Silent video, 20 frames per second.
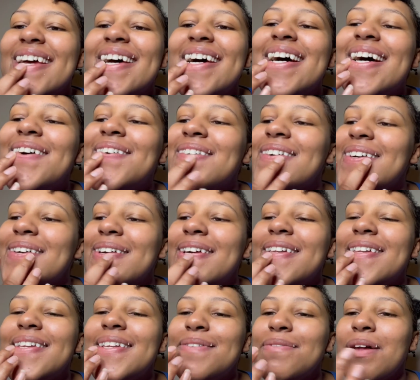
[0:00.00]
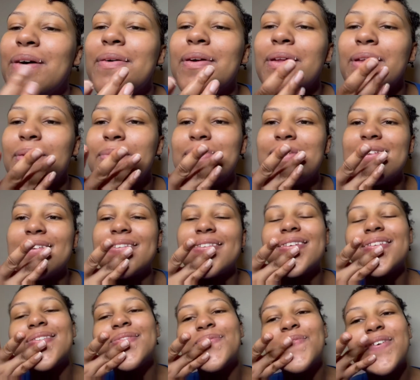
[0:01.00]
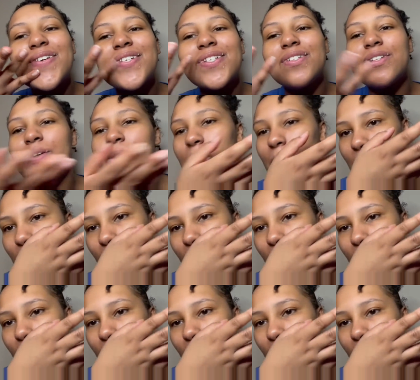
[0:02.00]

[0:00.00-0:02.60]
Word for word: I feel like my lips is nice and moisture.